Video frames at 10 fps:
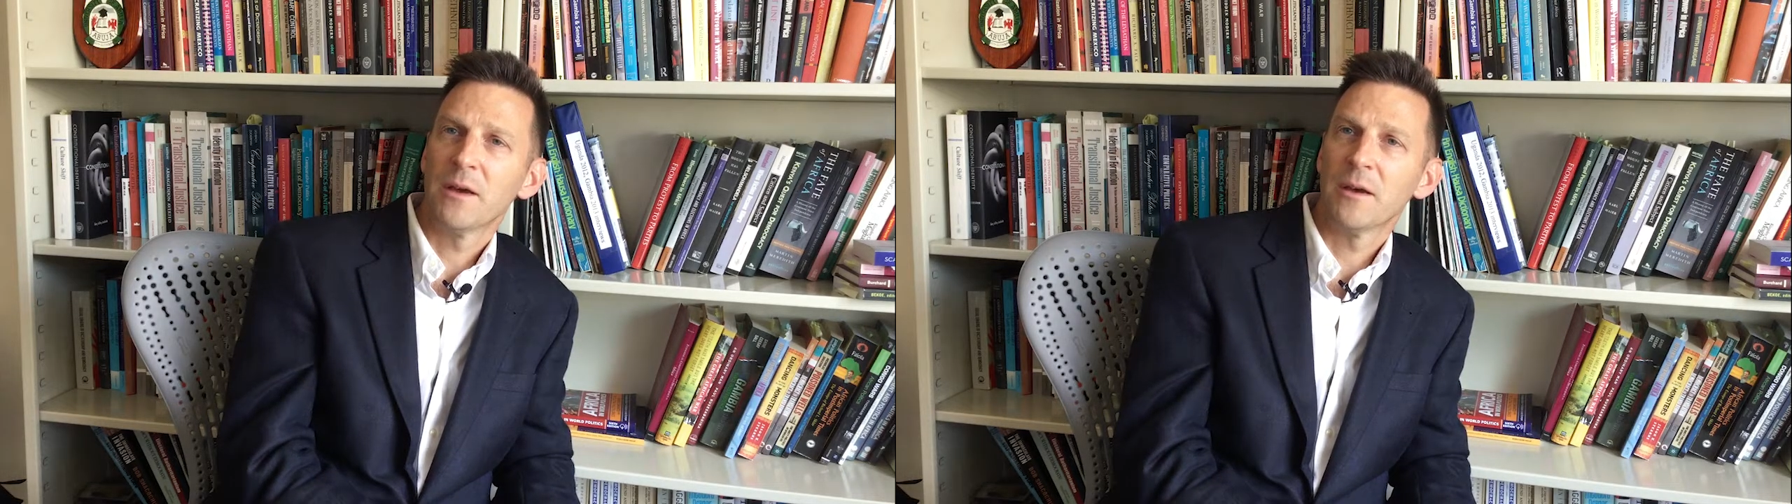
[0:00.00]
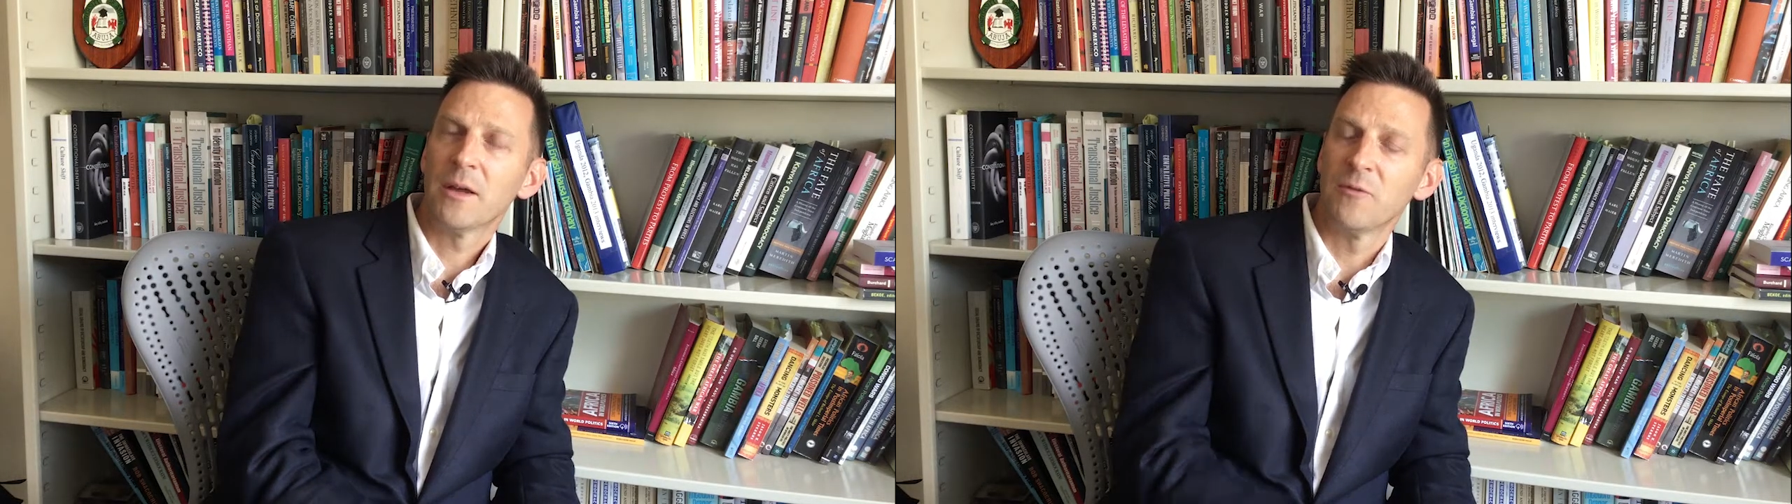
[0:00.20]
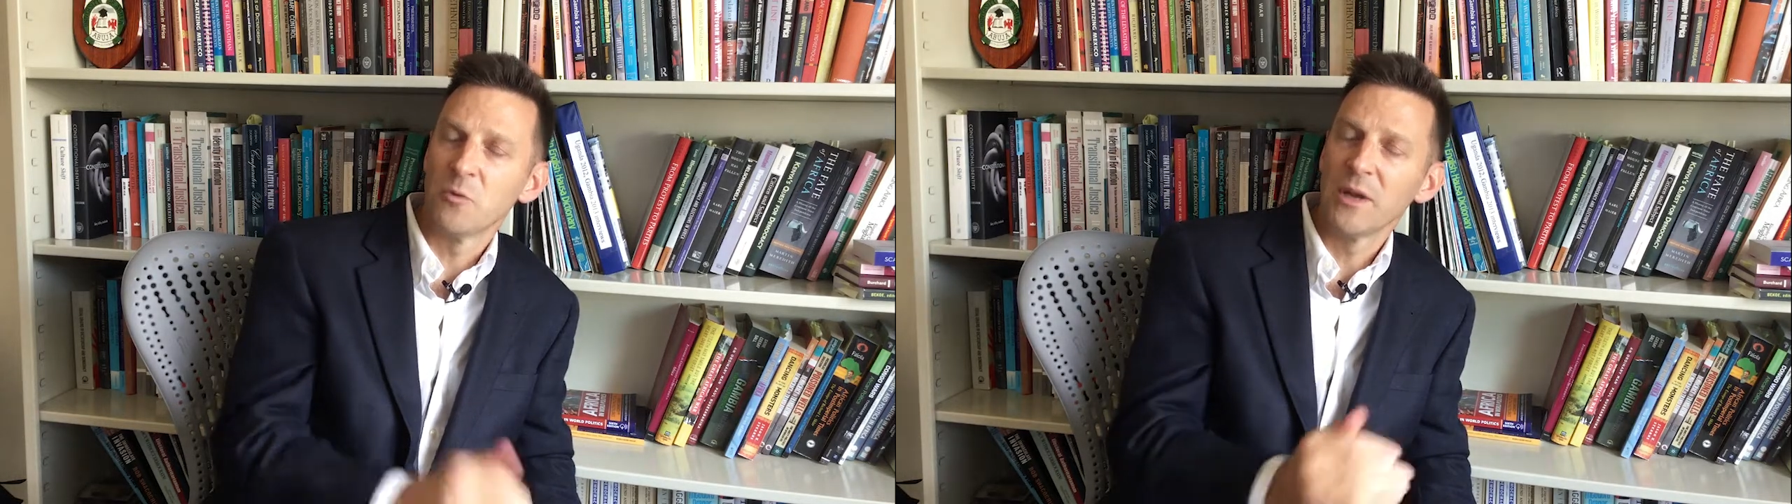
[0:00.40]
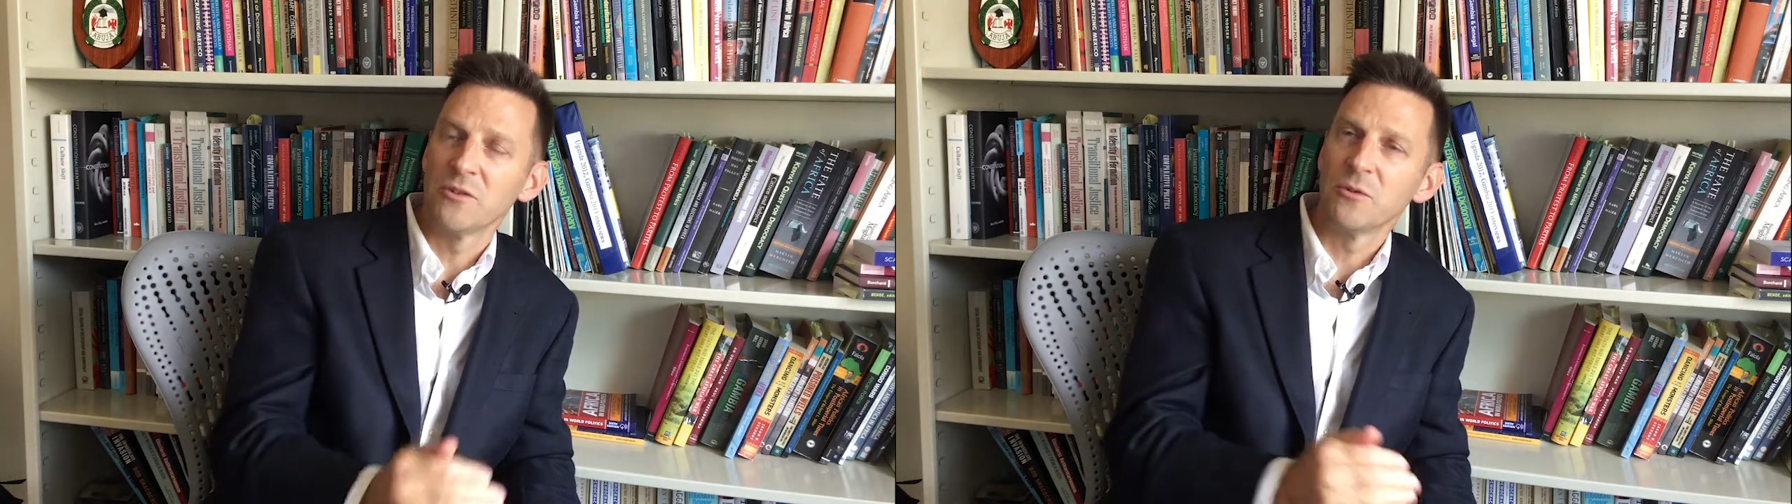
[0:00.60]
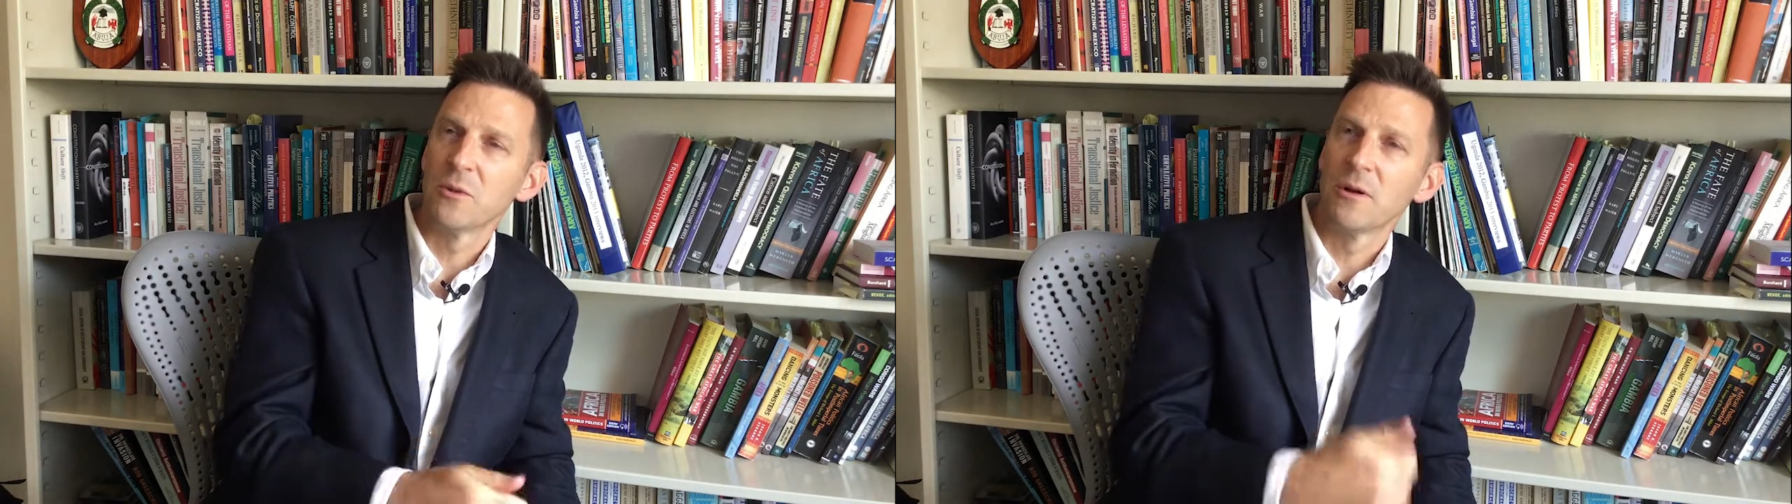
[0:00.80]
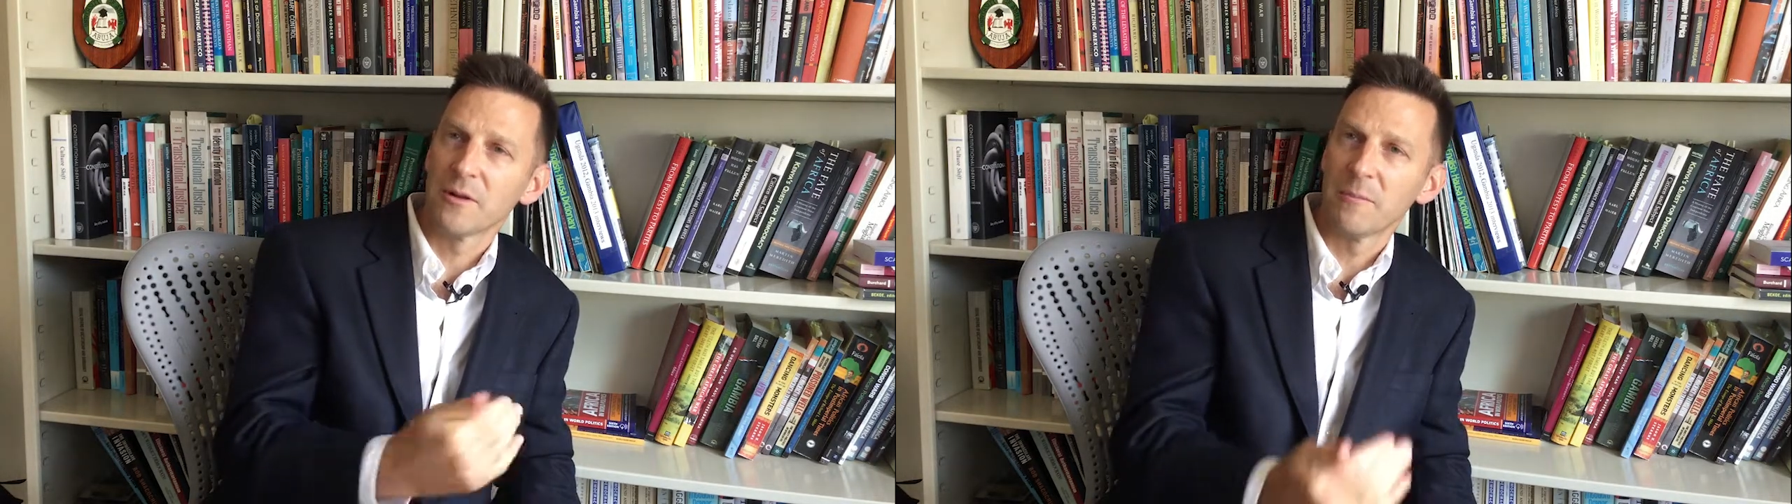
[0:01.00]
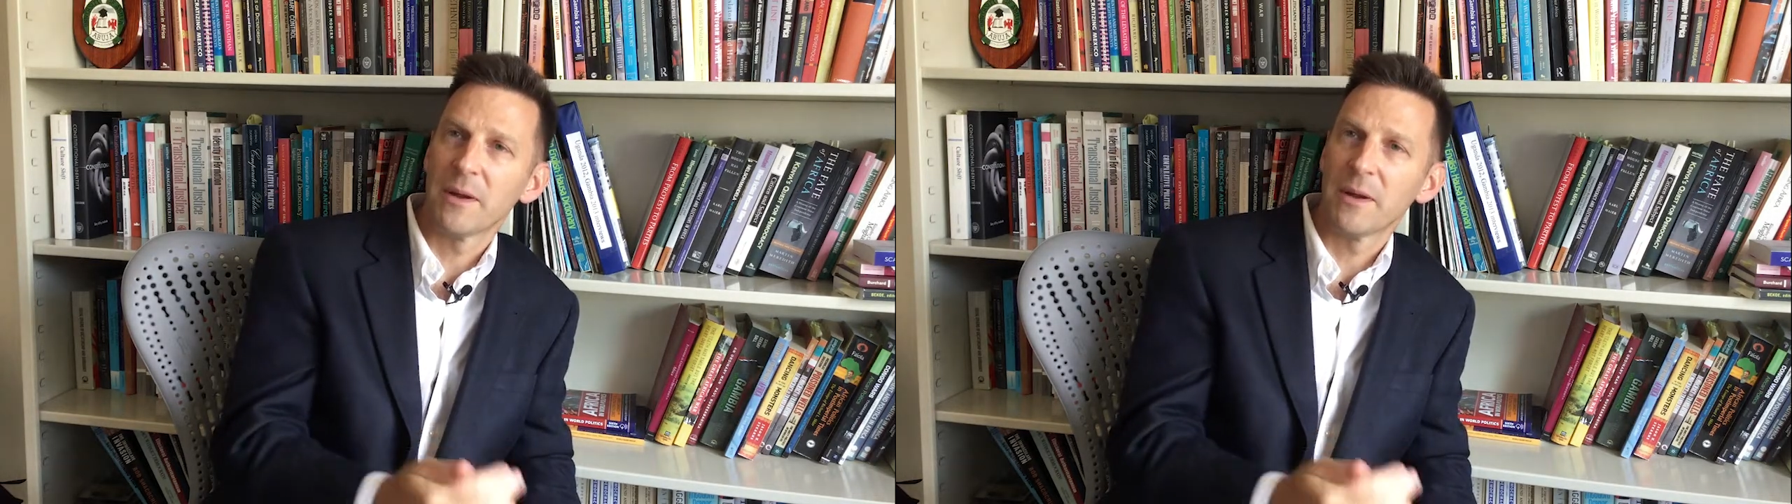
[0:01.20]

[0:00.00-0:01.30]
if you wait too long,